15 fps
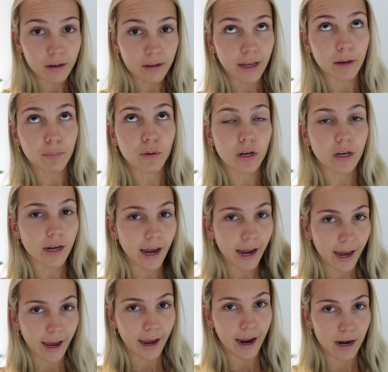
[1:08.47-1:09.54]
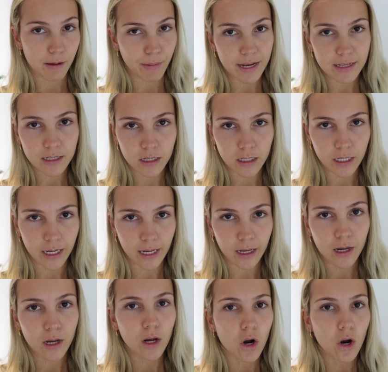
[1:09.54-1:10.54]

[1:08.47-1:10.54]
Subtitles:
that you put in your hair, and it basically